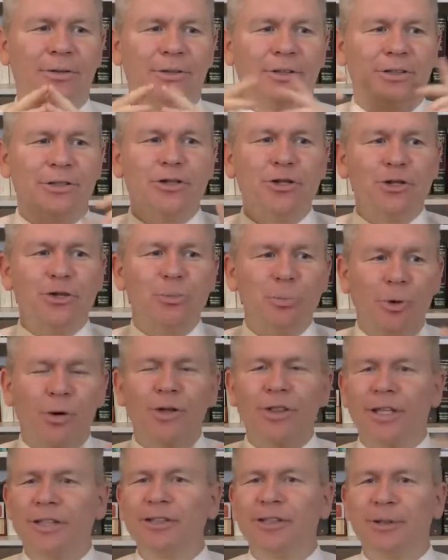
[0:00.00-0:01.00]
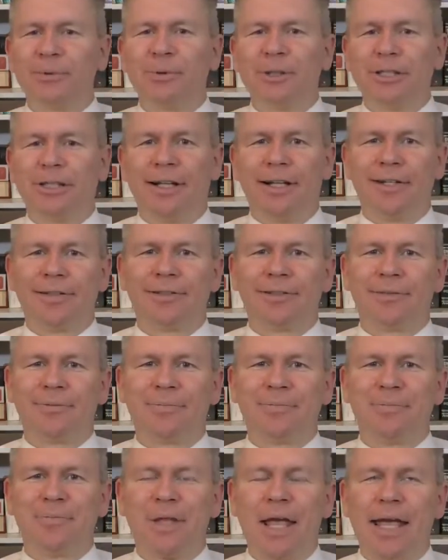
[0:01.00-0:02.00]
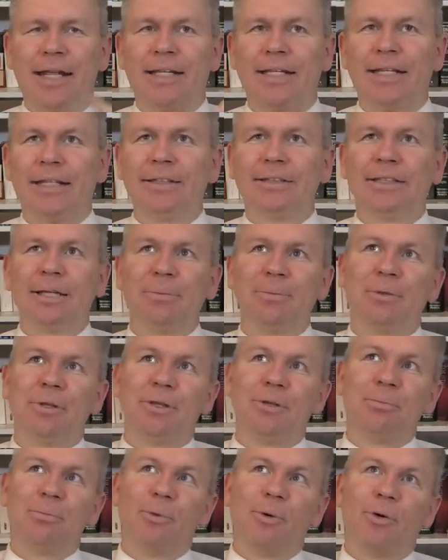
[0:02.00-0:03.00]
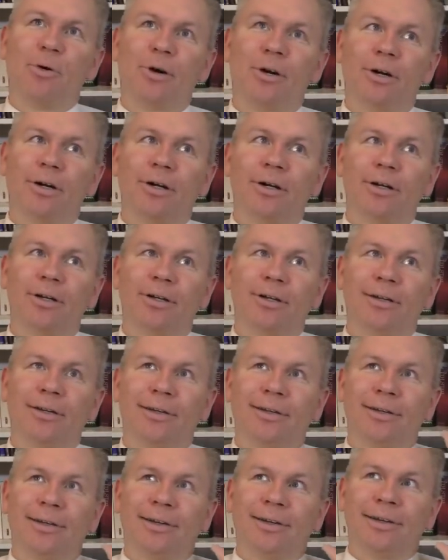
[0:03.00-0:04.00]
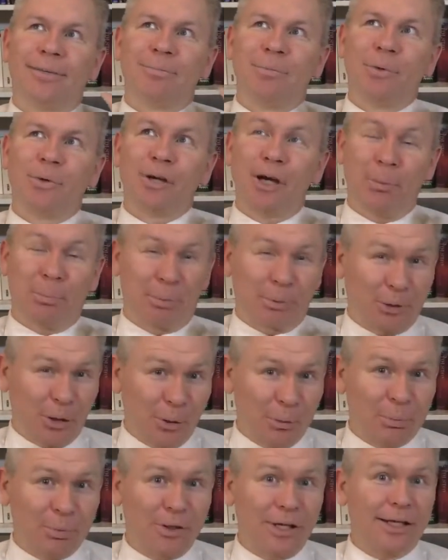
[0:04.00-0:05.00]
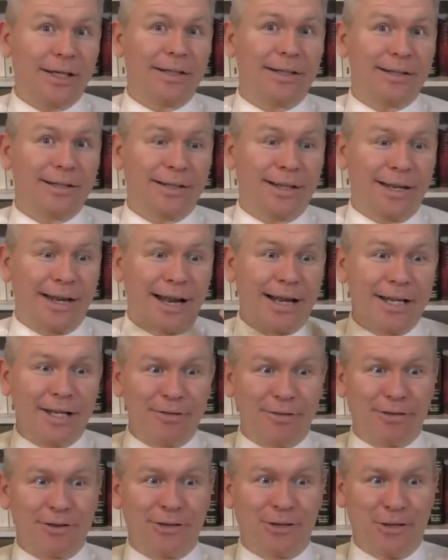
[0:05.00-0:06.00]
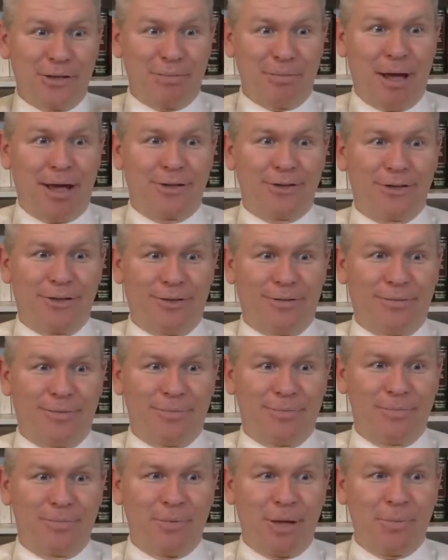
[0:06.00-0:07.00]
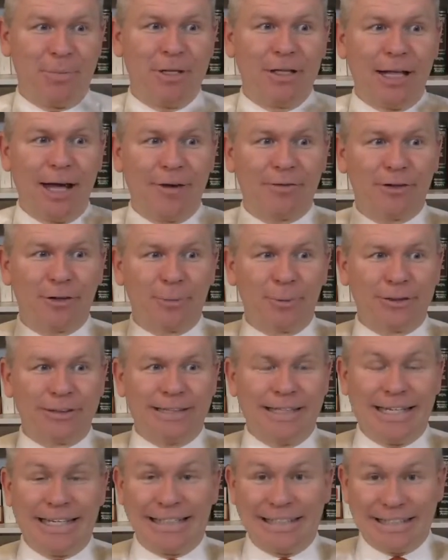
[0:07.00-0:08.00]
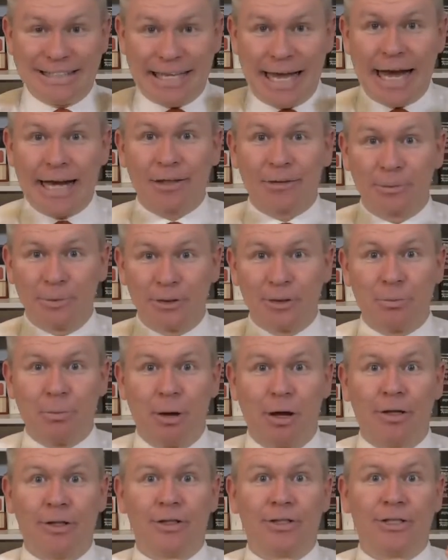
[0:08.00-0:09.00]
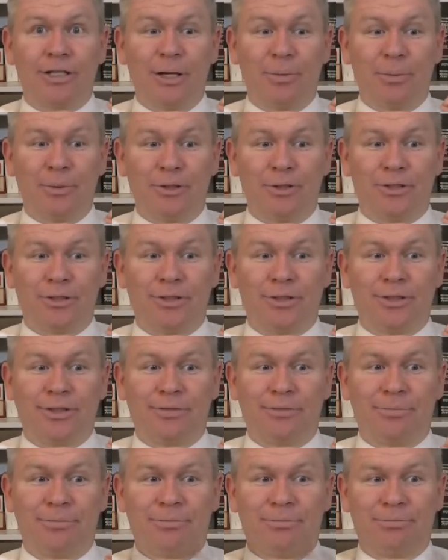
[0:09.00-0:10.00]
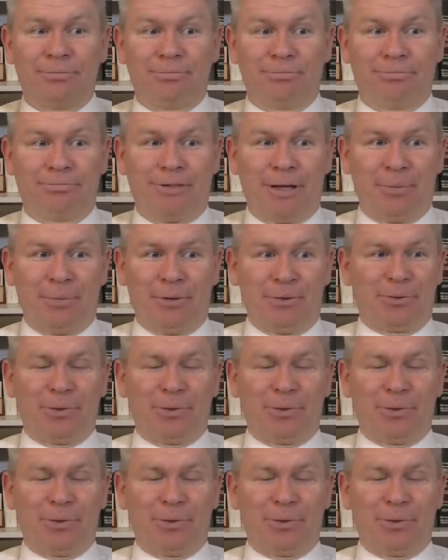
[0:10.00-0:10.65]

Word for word: knew more than she realized and did something more more appropriate than any of us could imagine. Maybe laughter was the exact response that was that was